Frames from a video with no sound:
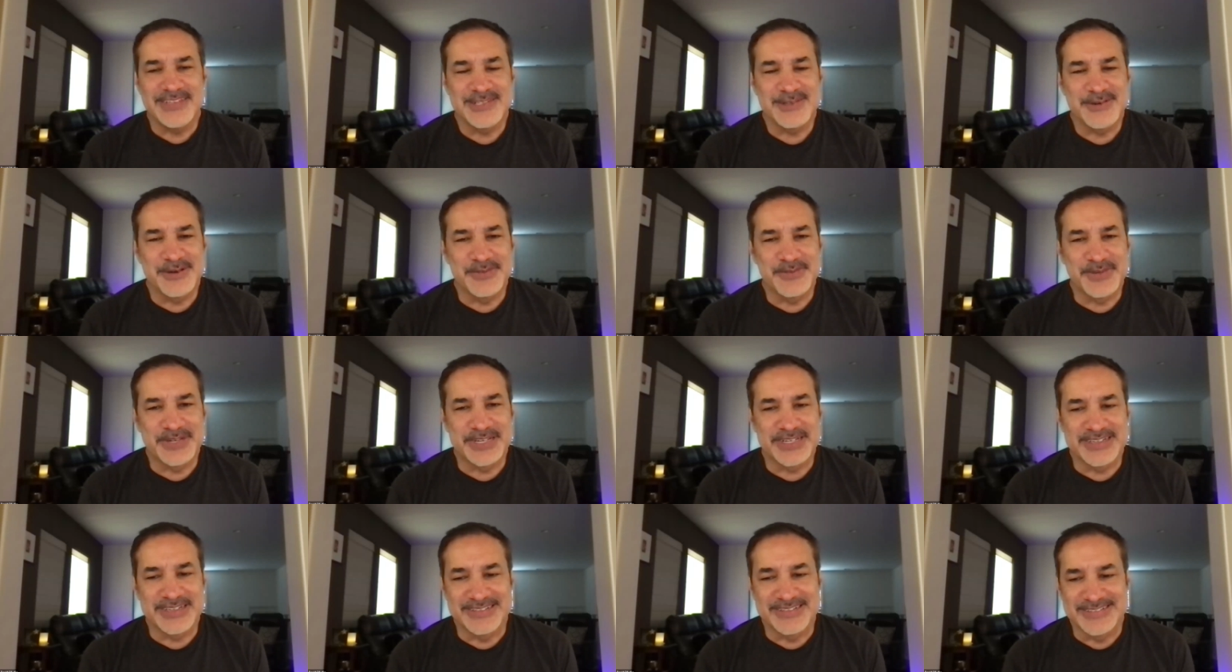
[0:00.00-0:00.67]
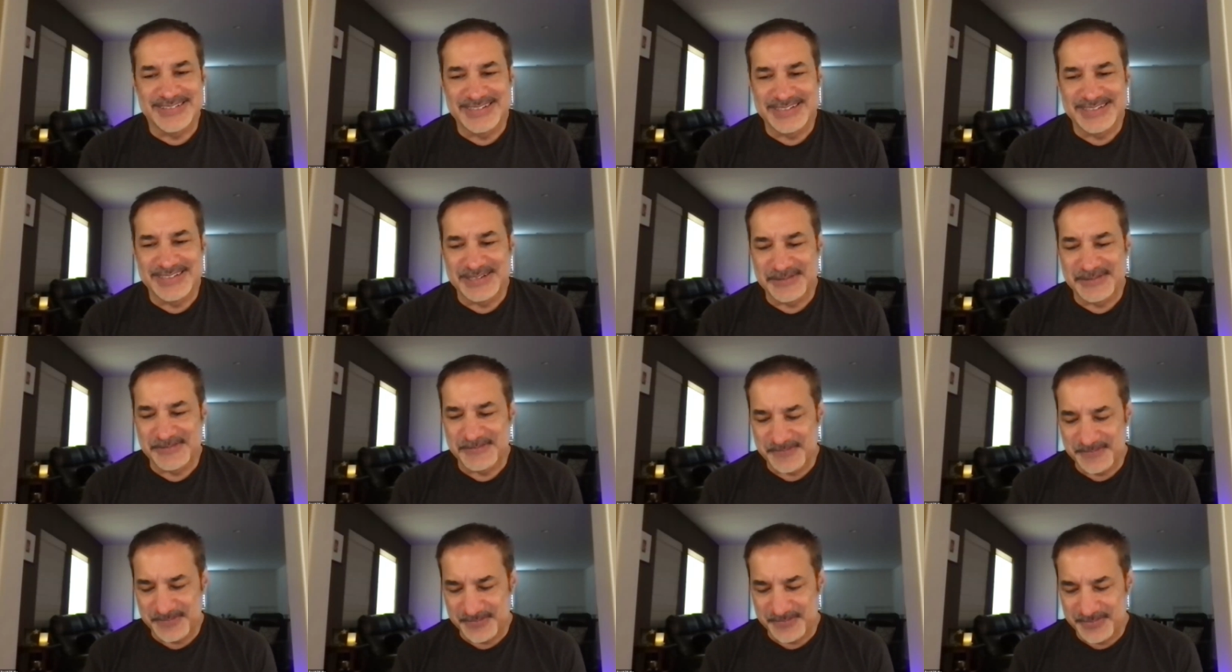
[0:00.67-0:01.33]
So I'm going
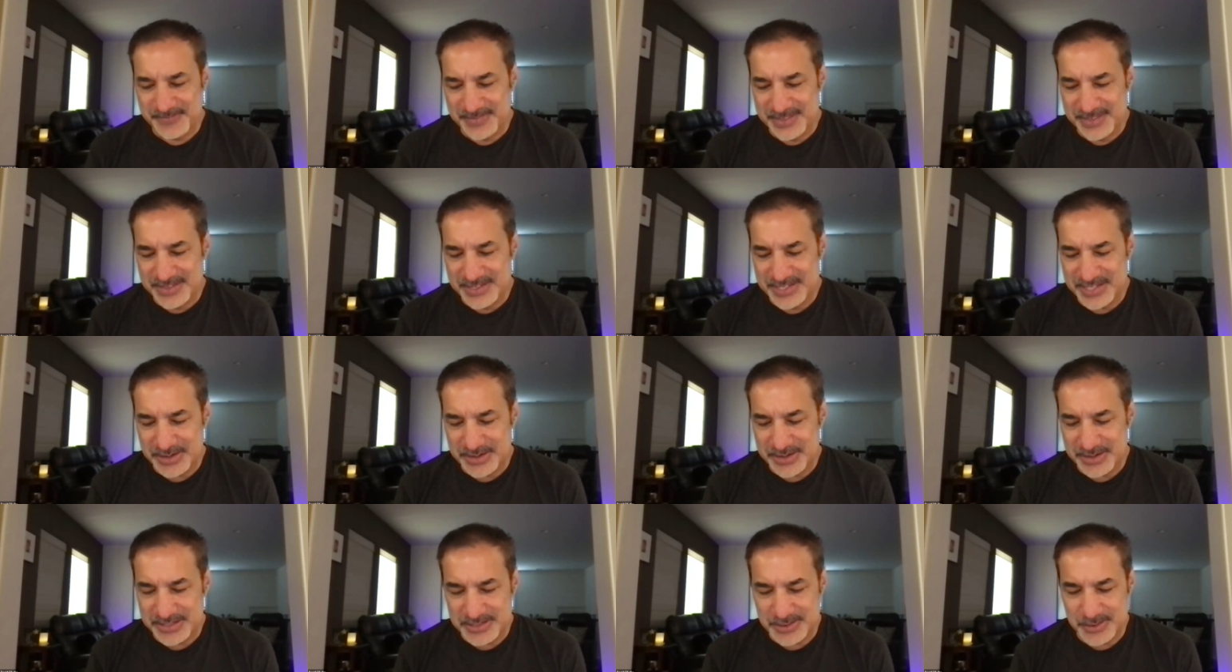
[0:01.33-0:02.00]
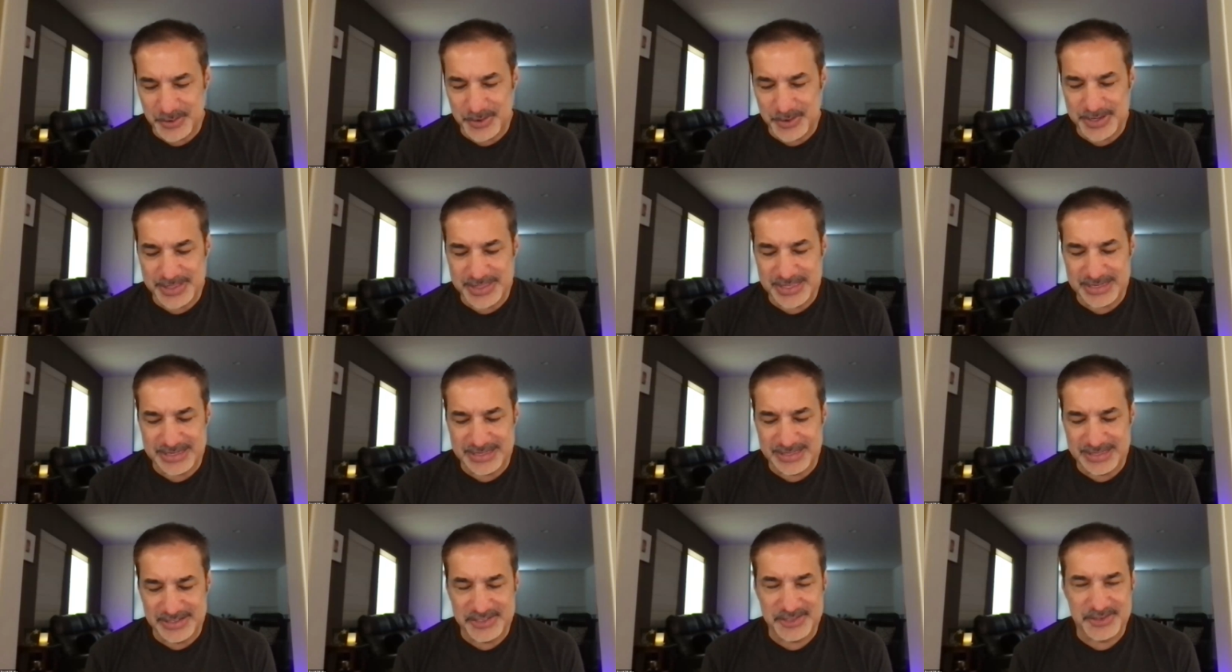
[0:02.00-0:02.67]
to share a story
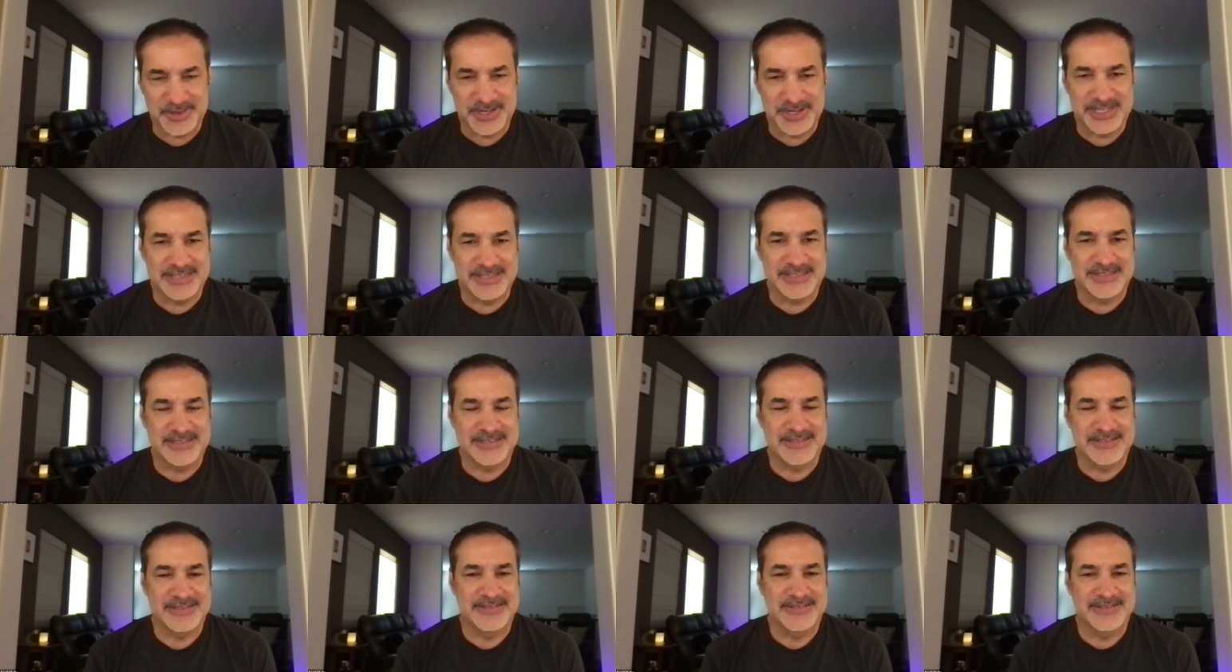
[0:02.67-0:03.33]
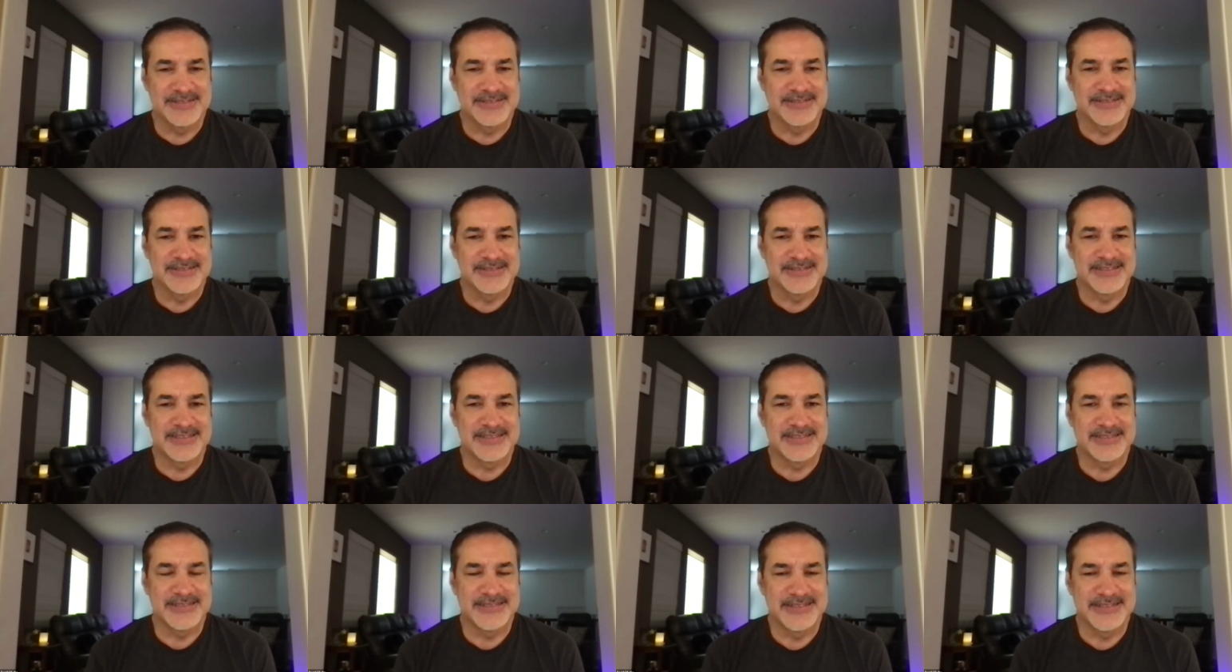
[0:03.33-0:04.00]
that illustrates
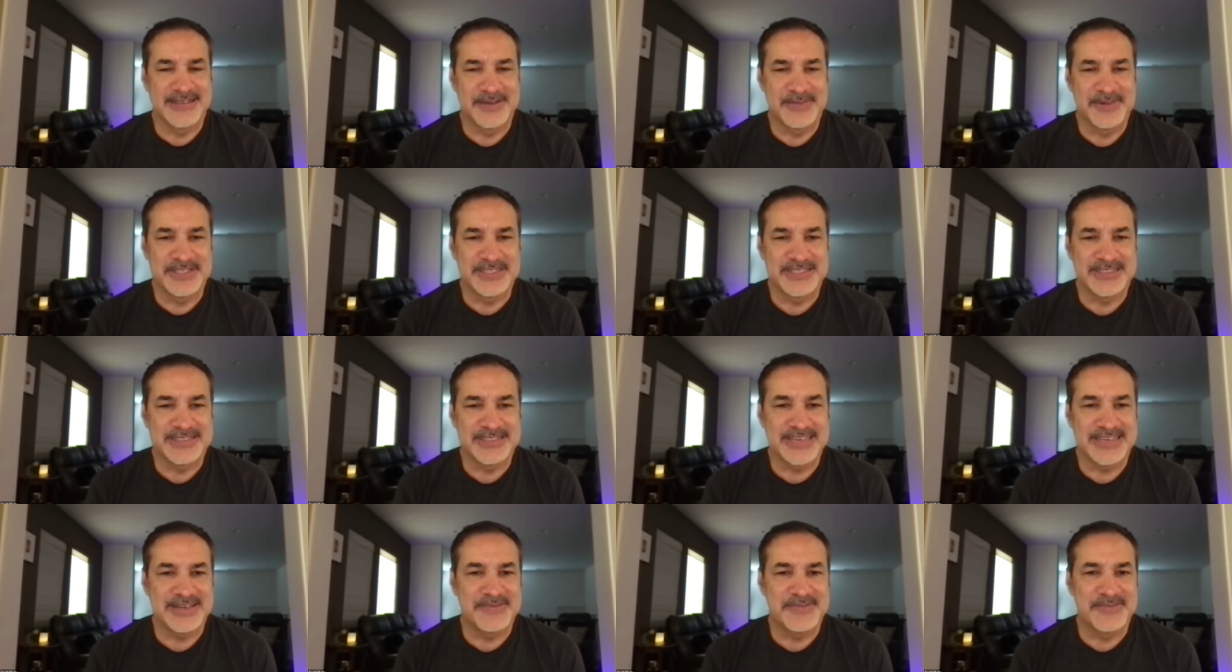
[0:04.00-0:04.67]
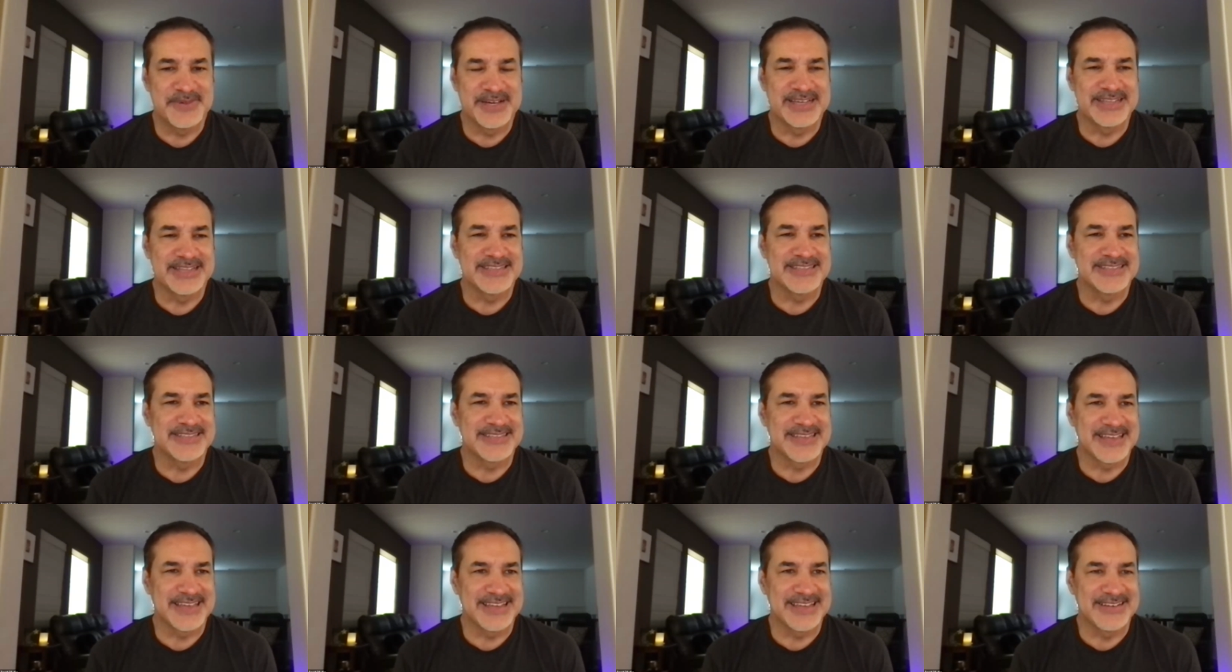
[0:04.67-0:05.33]
this namaste
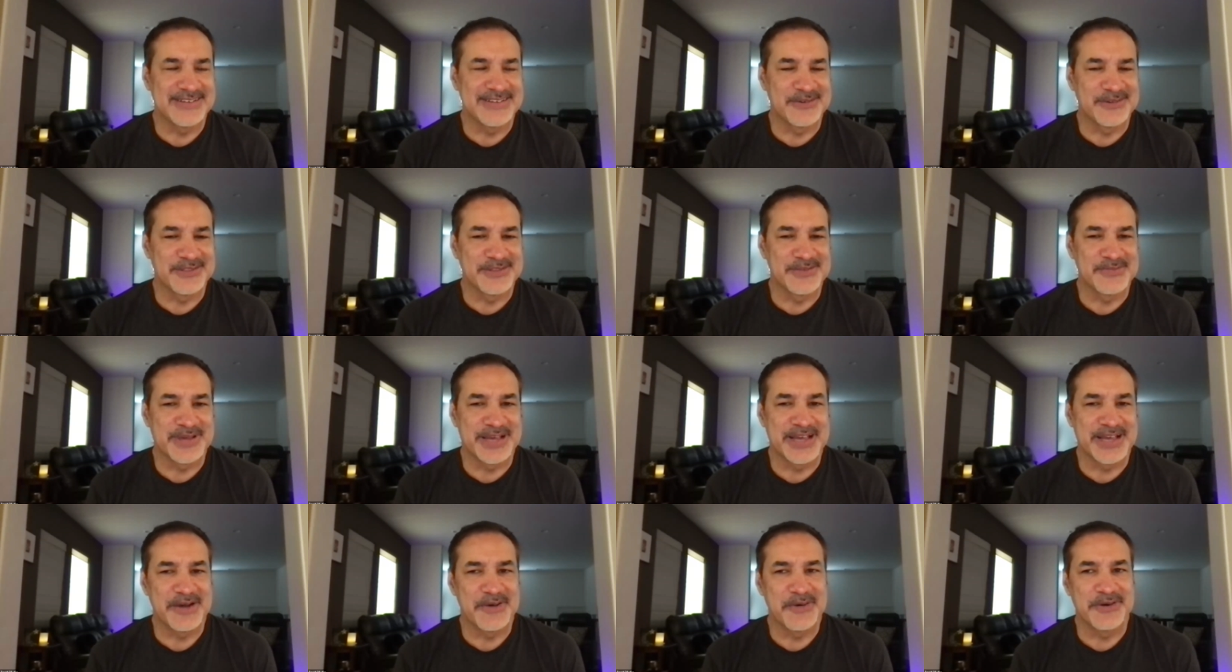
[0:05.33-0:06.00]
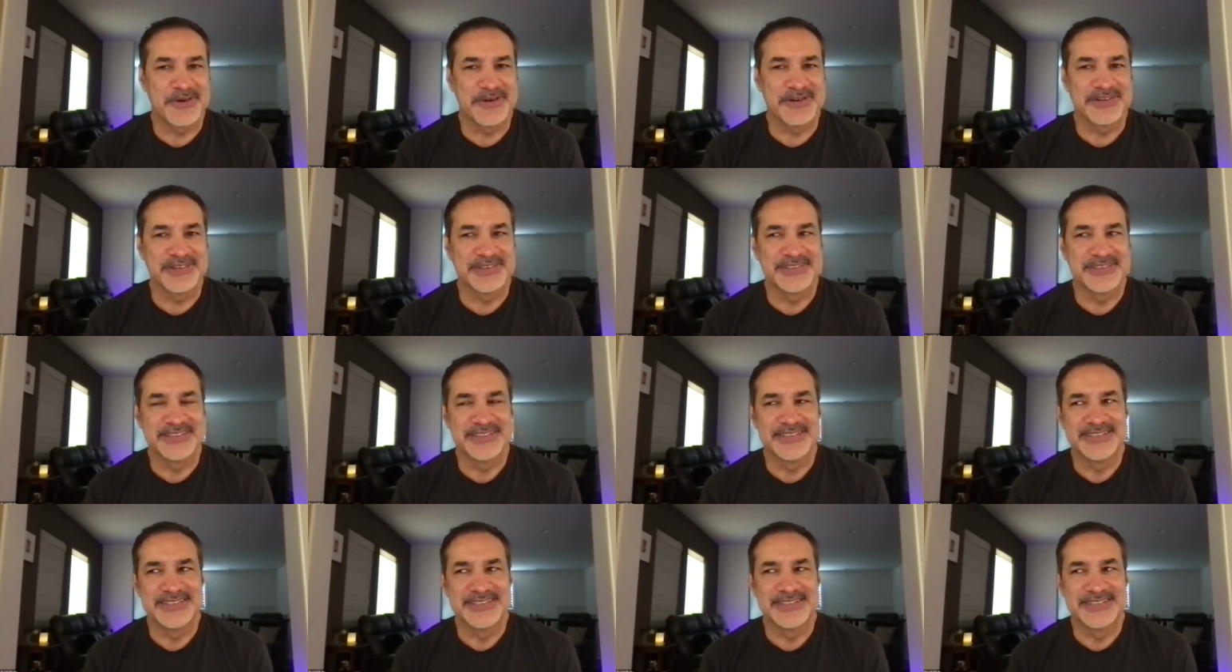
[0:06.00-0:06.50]
mindset or the power